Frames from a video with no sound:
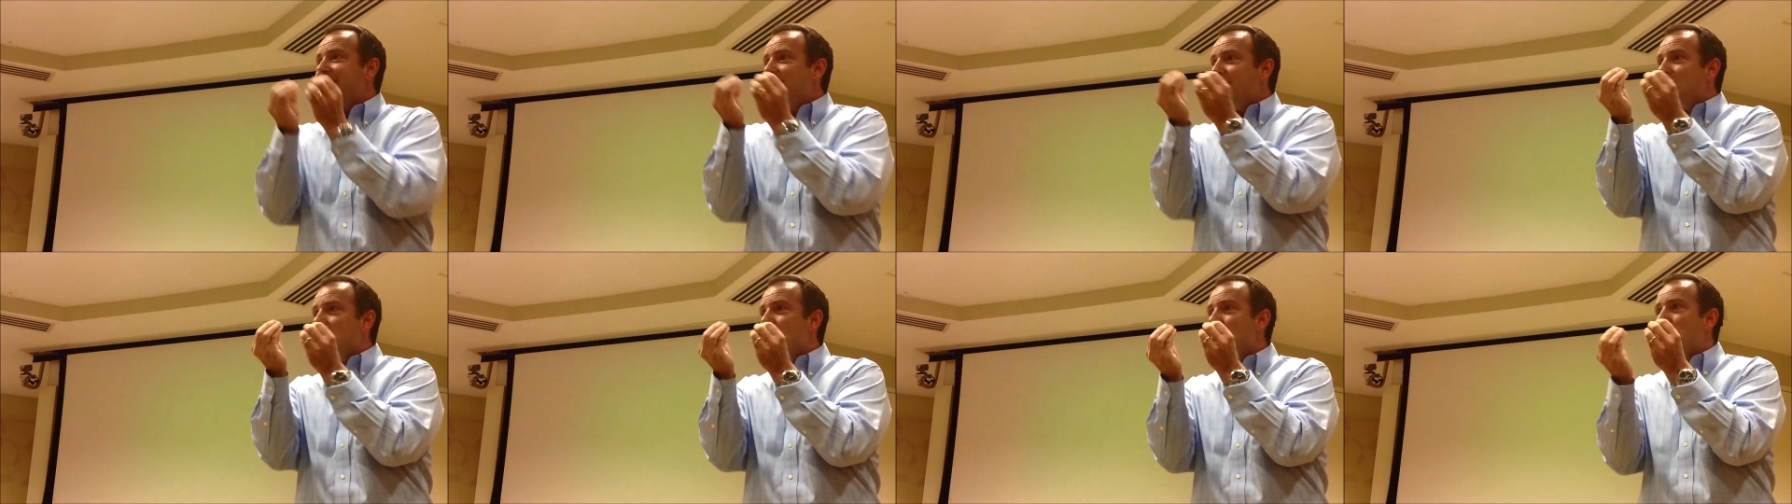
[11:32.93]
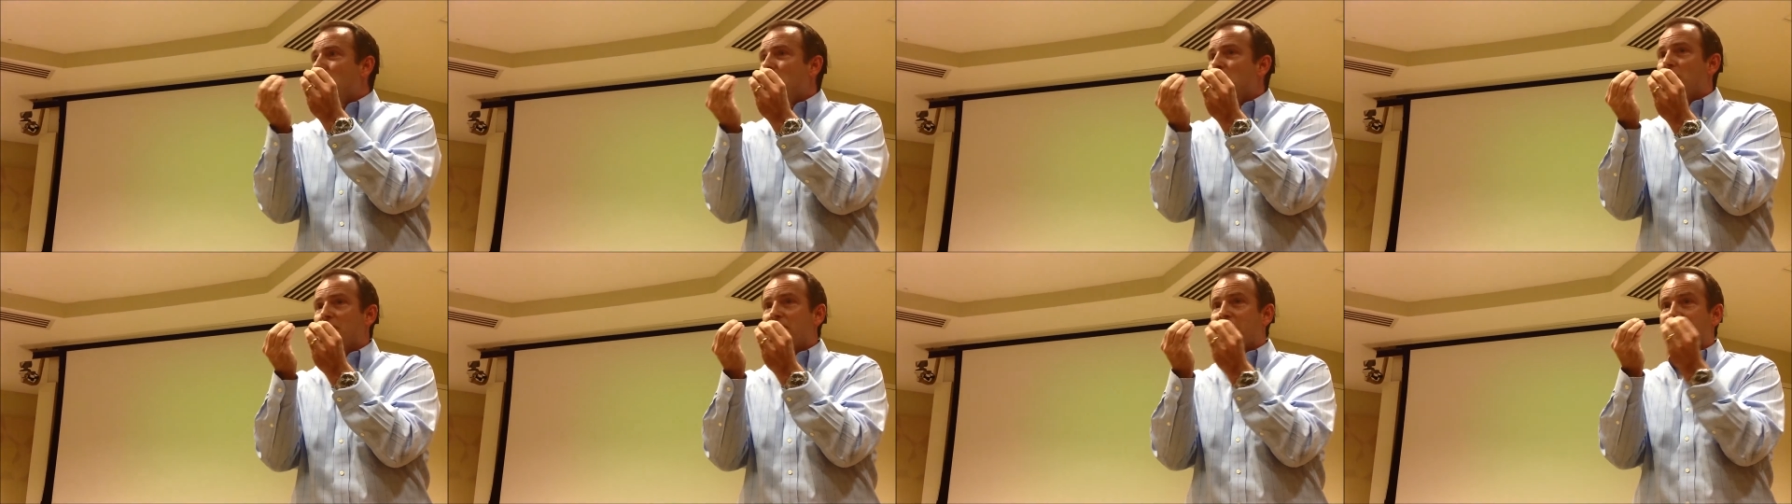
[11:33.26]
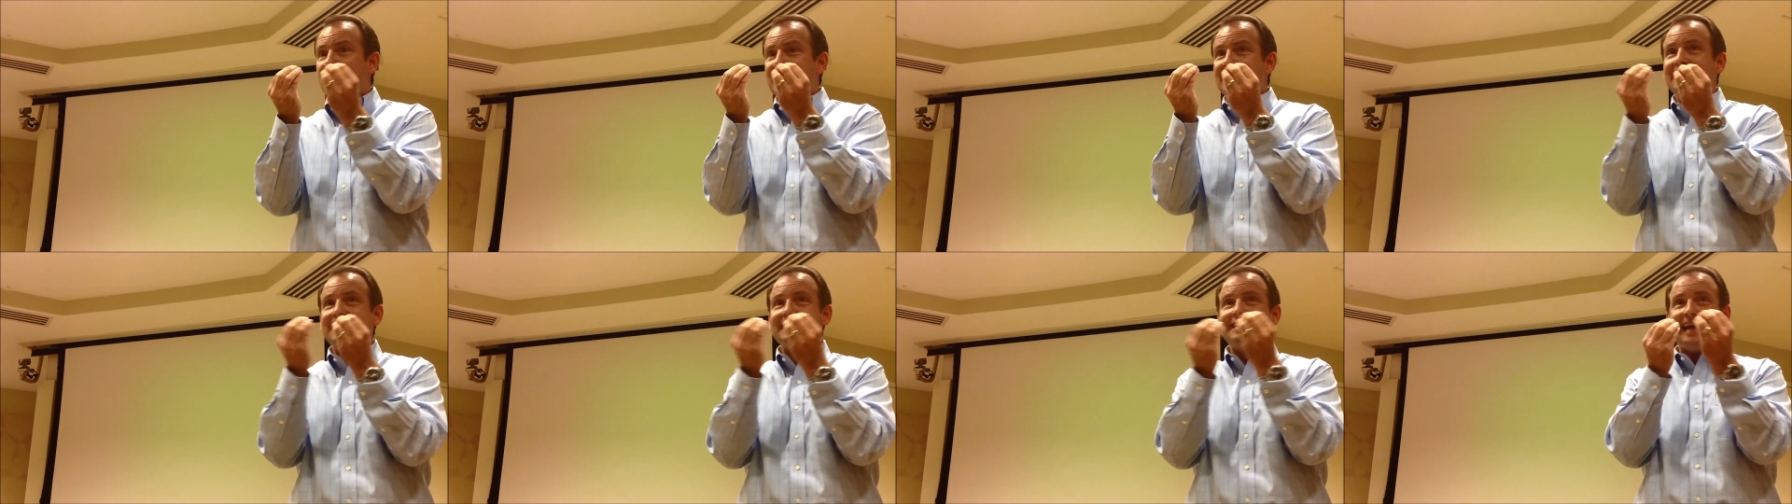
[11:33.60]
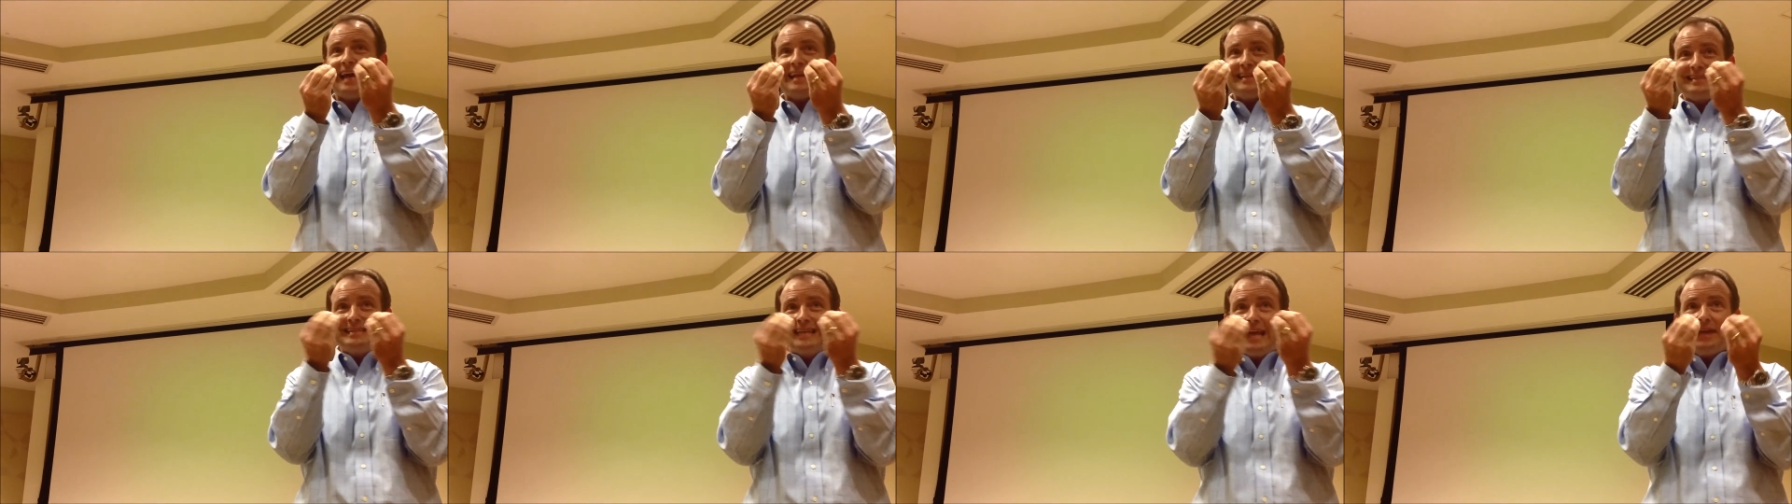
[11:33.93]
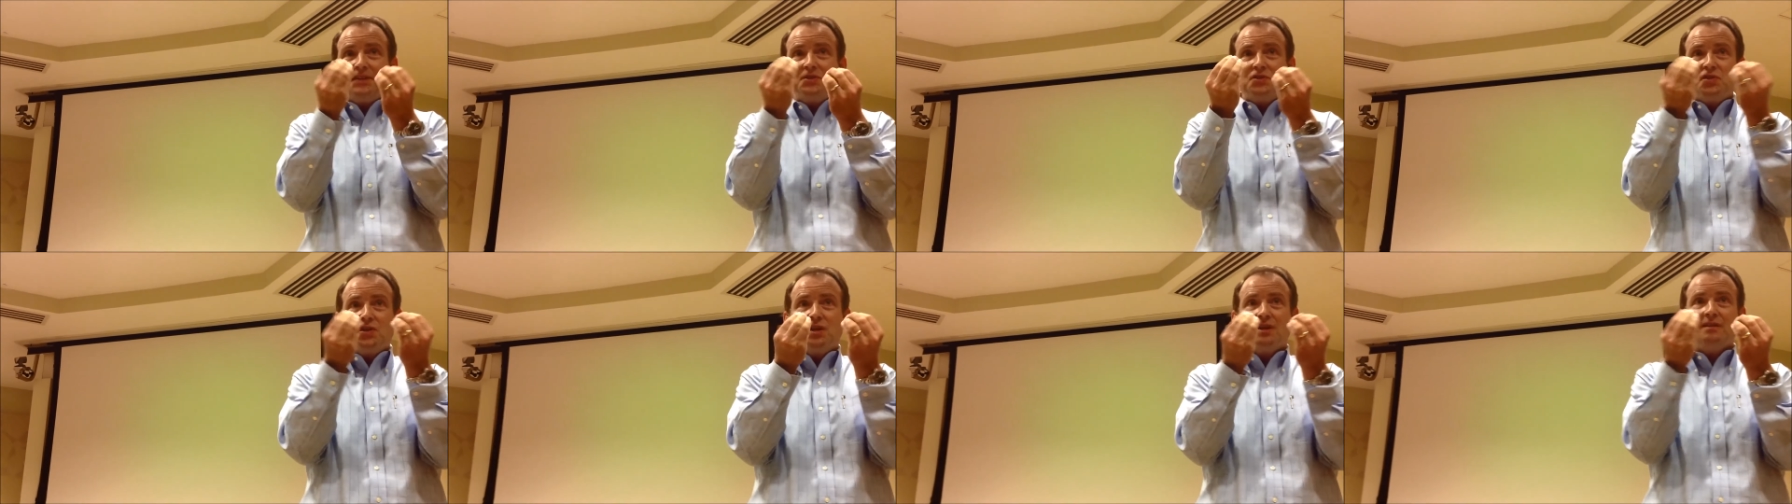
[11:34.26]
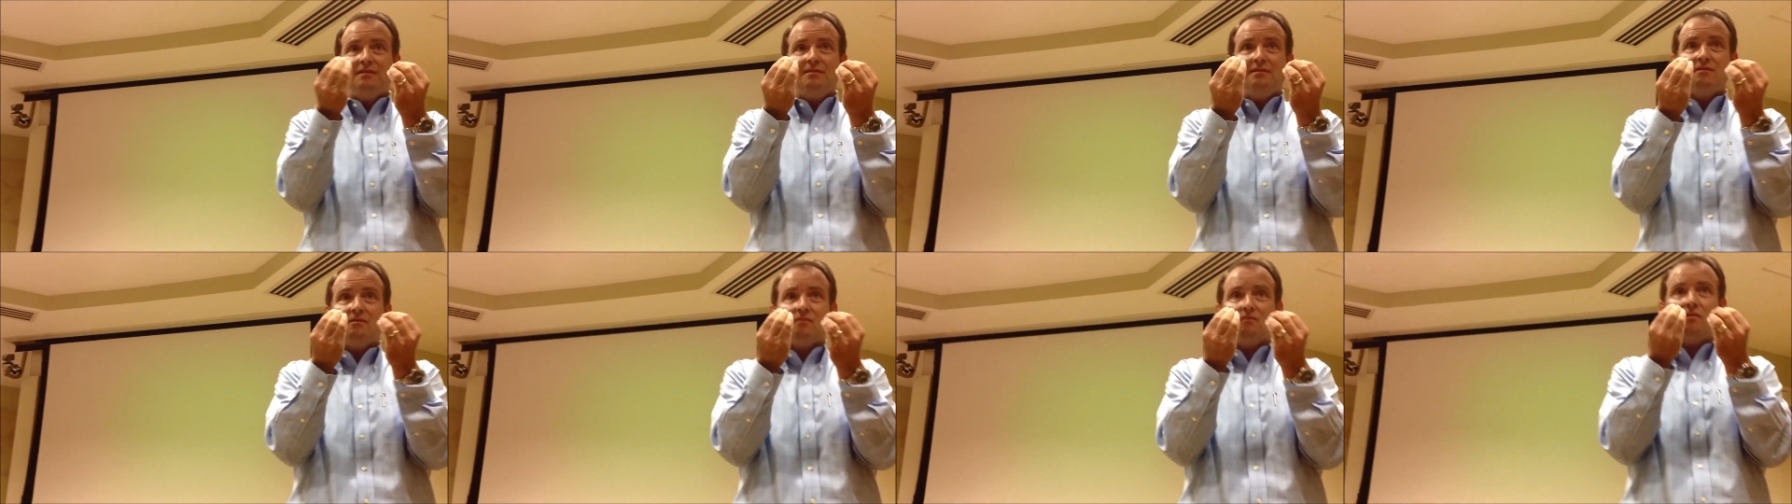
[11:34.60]
even though you're feeling that
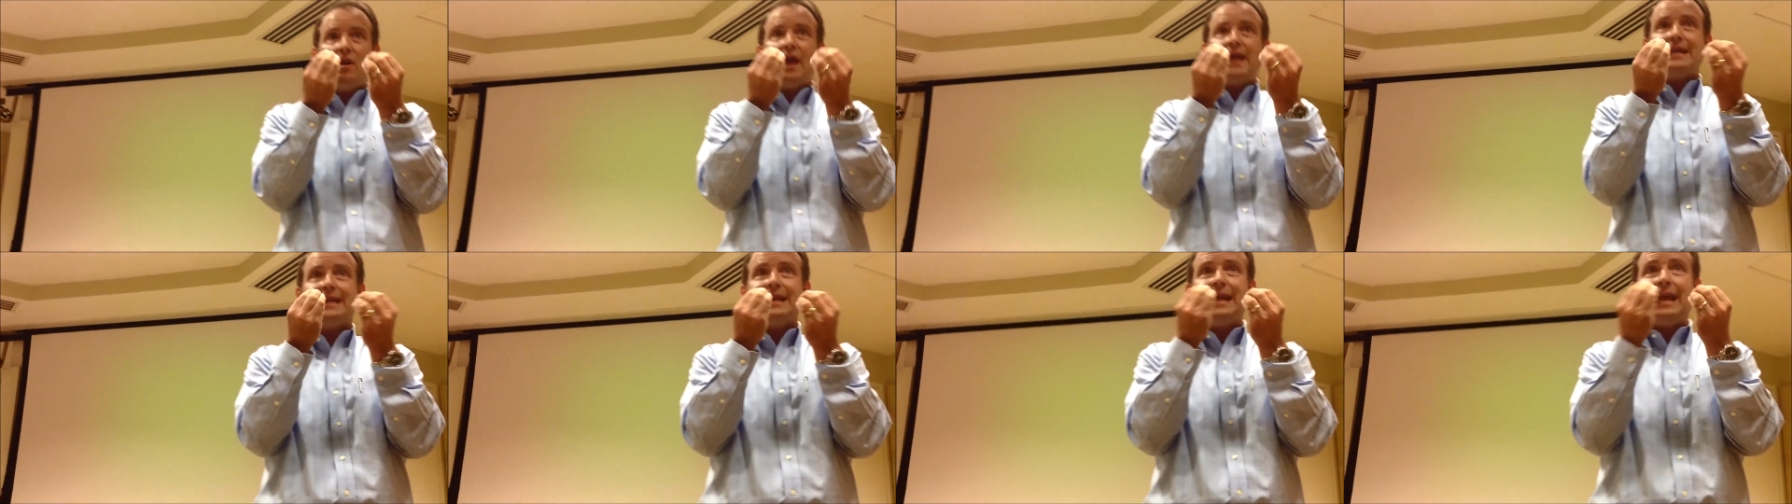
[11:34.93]
tension right